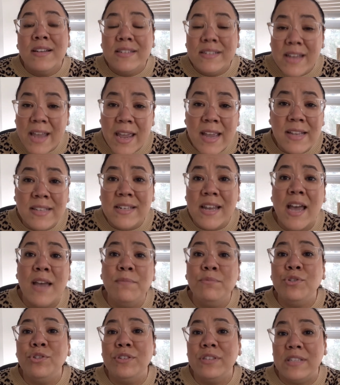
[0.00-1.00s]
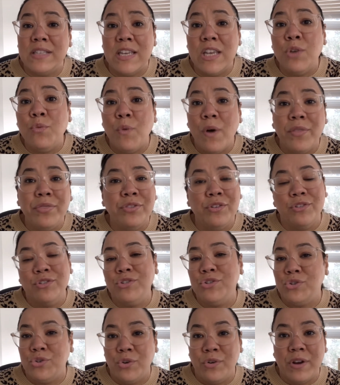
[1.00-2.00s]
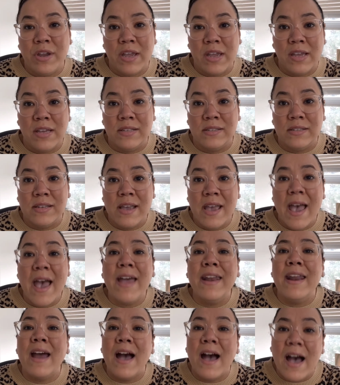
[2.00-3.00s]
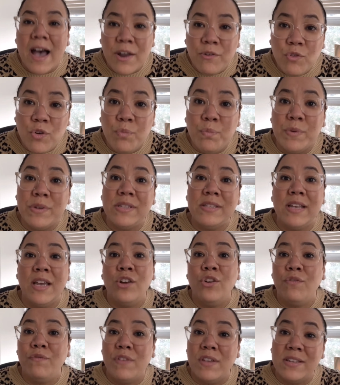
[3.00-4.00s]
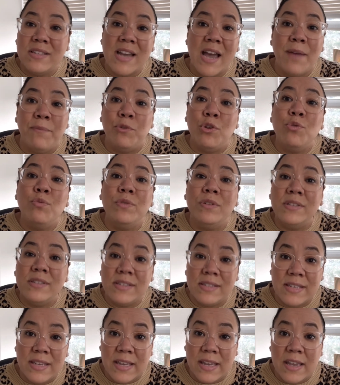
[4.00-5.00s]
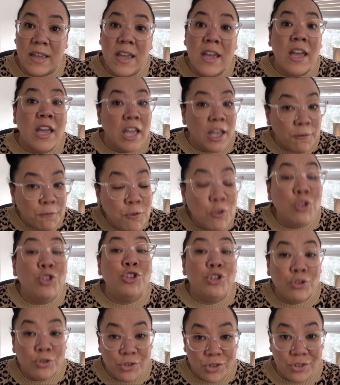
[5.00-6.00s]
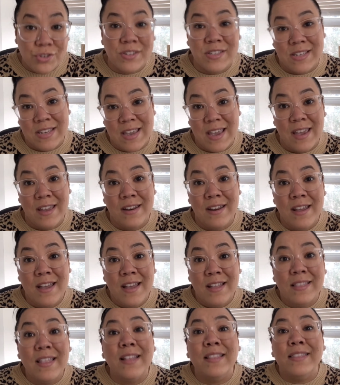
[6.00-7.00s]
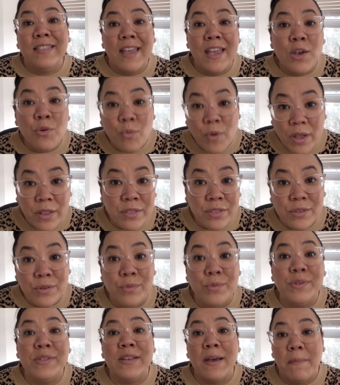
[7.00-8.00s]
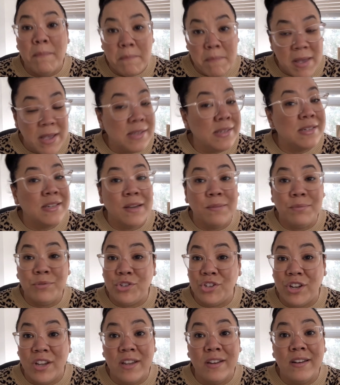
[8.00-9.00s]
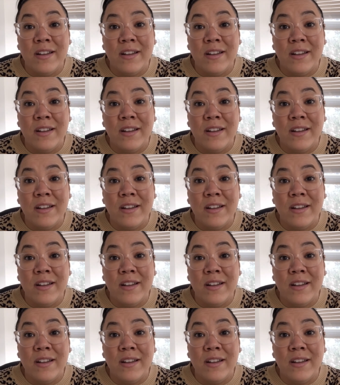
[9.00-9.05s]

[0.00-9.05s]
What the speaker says: Take time to see what their story is, and 100% of the time you will see, if you choose to see it, that they went through some messed up shit